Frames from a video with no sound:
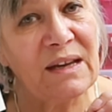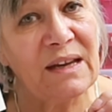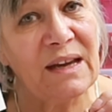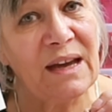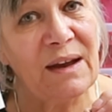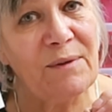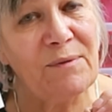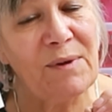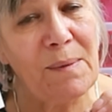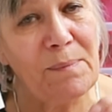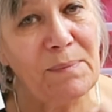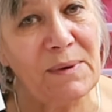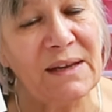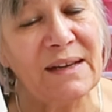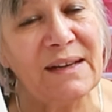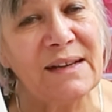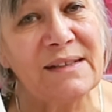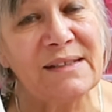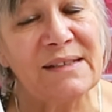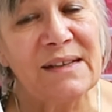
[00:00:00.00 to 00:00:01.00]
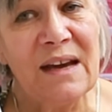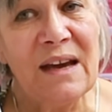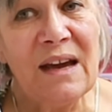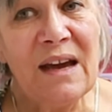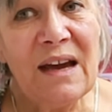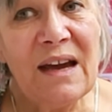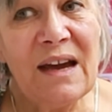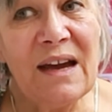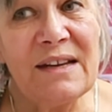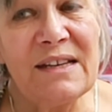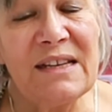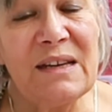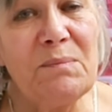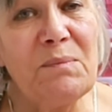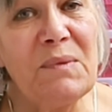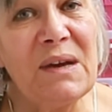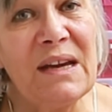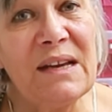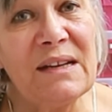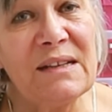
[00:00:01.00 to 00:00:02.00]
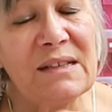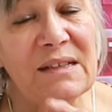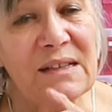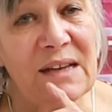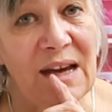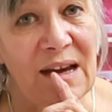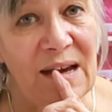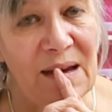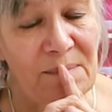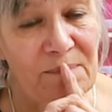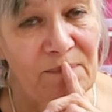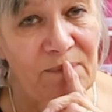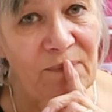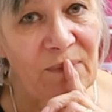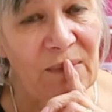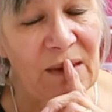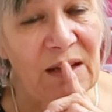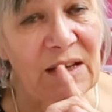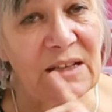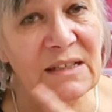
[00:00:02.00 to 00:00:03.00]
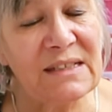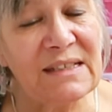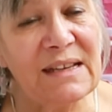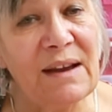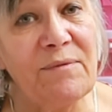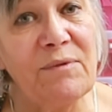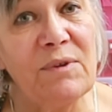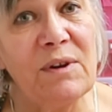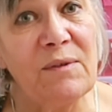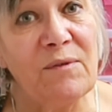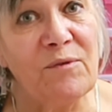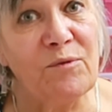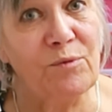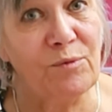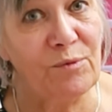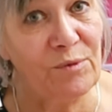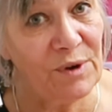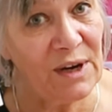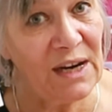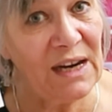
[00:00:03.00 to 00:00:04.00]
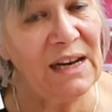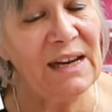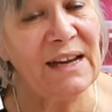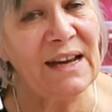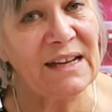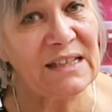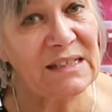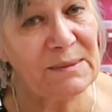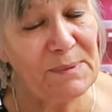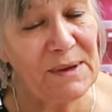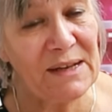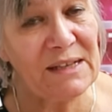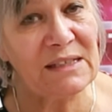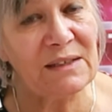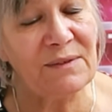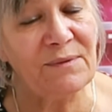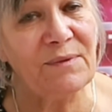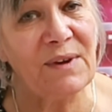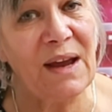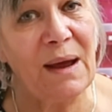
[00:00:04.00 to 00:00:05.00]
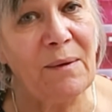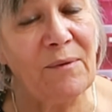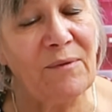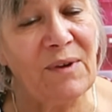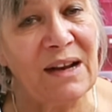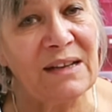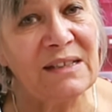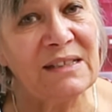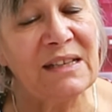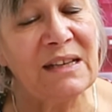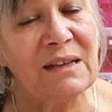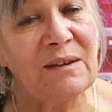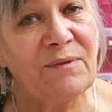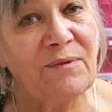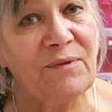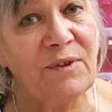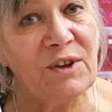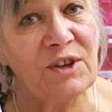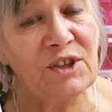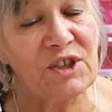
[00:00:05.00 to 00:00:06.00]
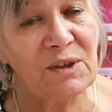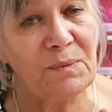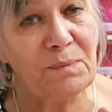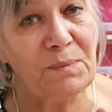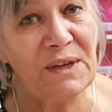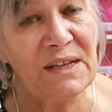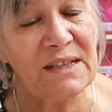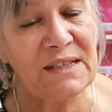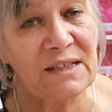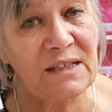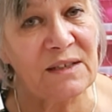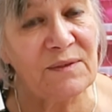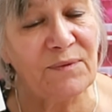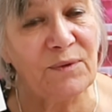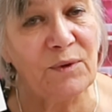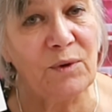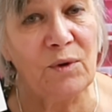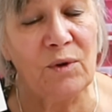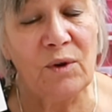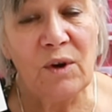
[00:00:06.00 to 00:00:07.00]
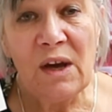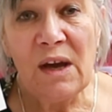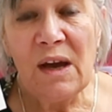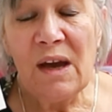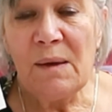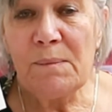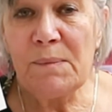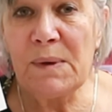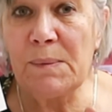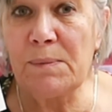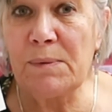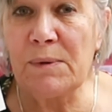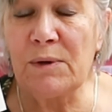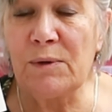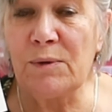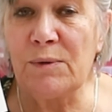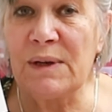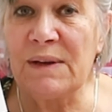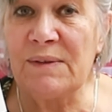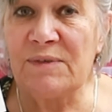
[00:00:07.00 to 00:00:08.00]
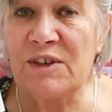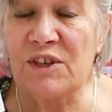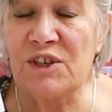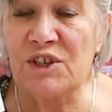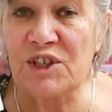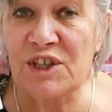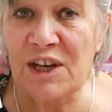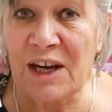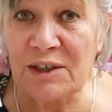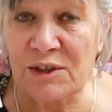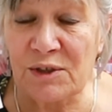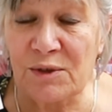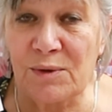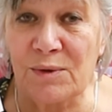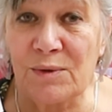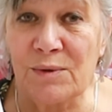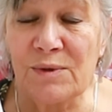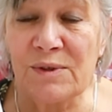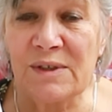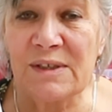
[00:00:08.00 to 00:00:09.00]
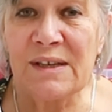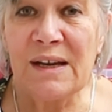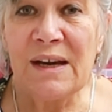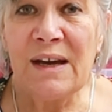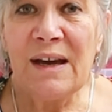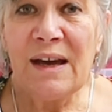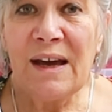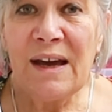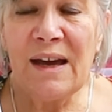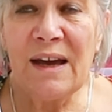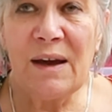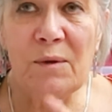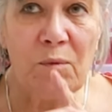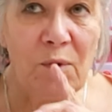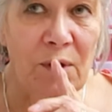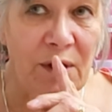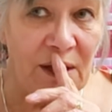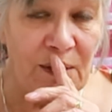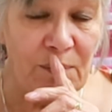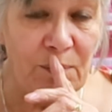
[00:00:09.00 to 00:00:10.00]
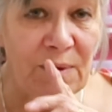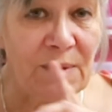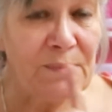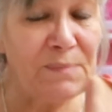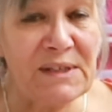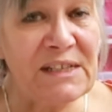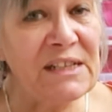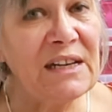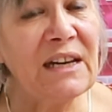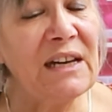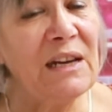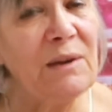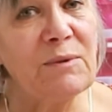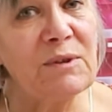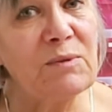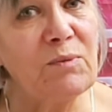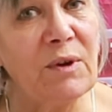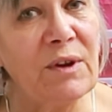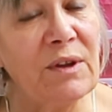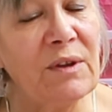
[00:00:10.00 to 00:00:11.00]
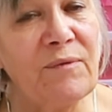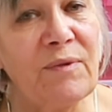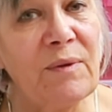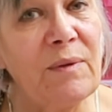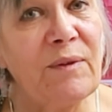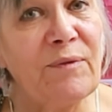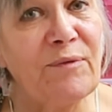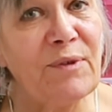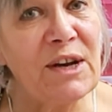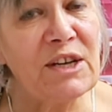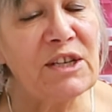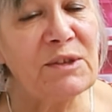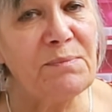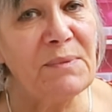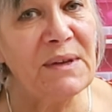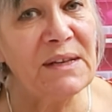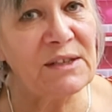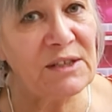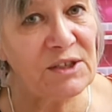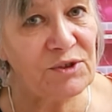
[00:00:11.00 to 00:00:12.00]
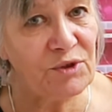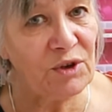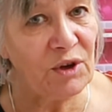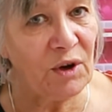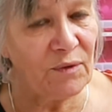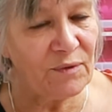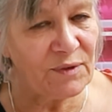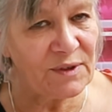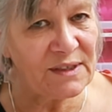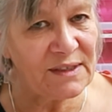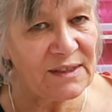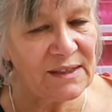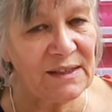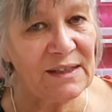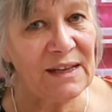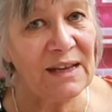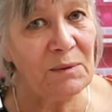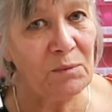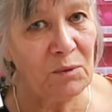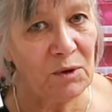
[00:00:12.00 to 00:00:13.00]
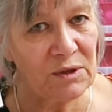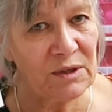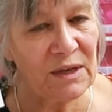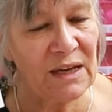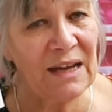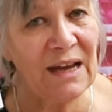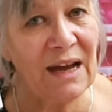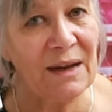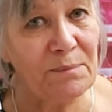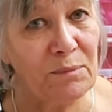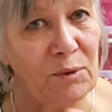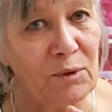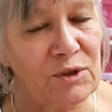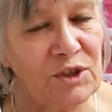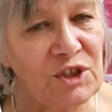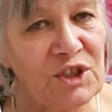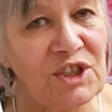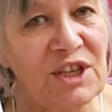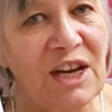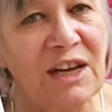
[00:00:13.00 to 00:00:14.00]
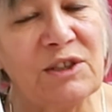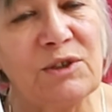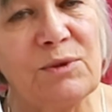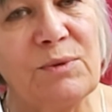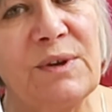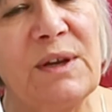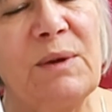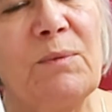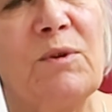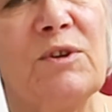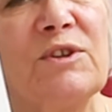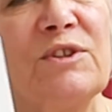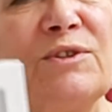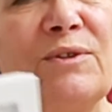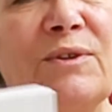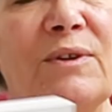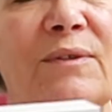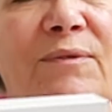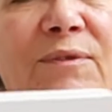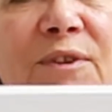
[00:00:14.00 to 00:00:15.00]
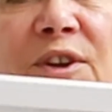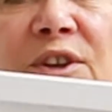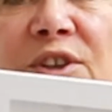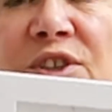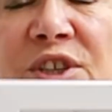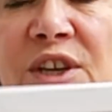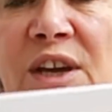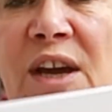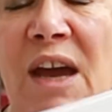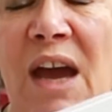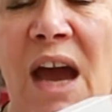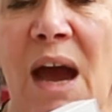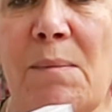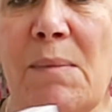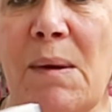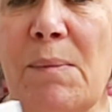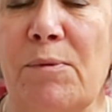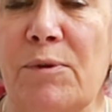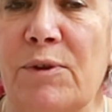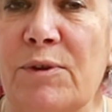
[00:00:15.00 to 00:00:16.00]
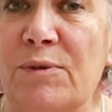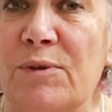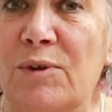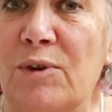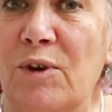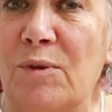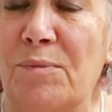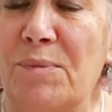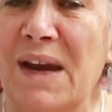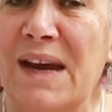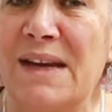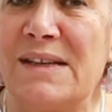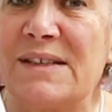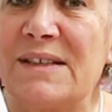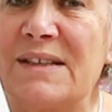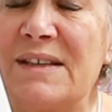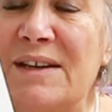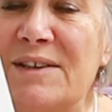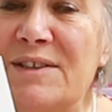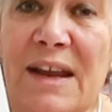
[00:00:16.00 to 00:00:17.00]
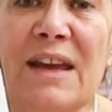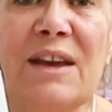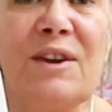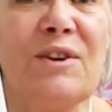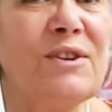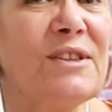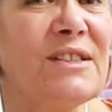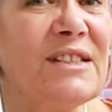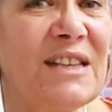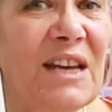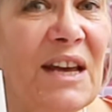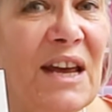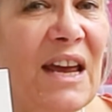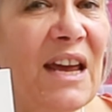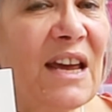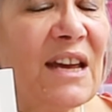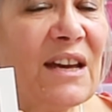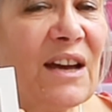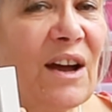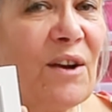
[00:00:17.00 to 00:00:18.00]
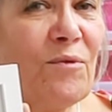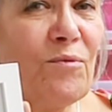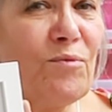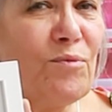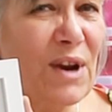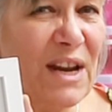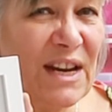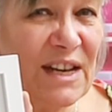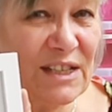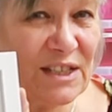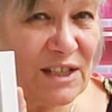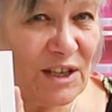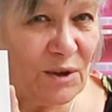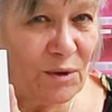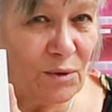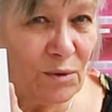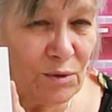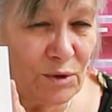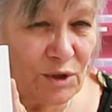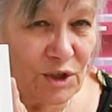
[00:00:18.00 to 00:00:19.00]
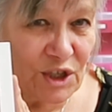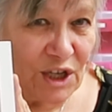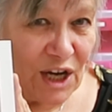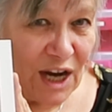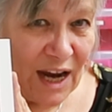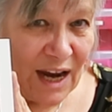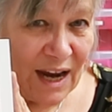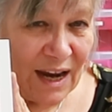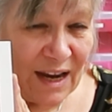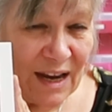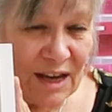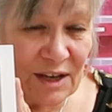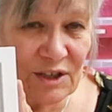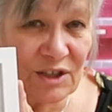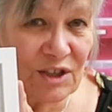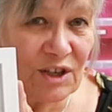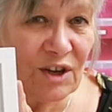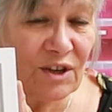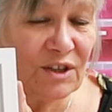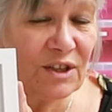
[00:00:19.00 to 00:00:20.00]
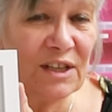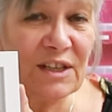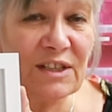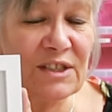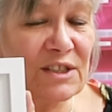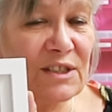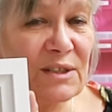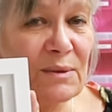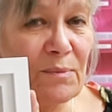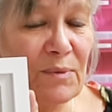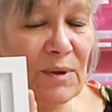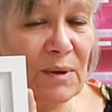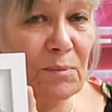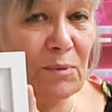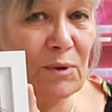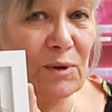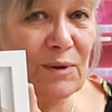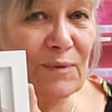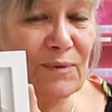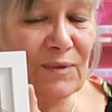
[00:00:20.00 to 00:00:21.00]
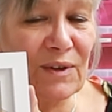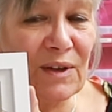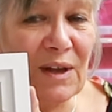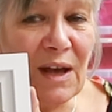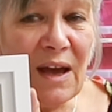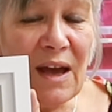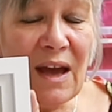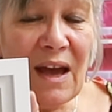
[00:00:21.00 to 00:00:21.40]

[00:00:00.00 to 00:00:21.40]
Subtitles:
replicas, and he made several really expensive antique furniture pieces for people who lived in chateaus. One of them in particular was one from the French Ministry office, and he had bought a chateau and he wanted all the furniture, and my brother-in-law made it. And he could take a rickety old chair and turn it into something beautiful.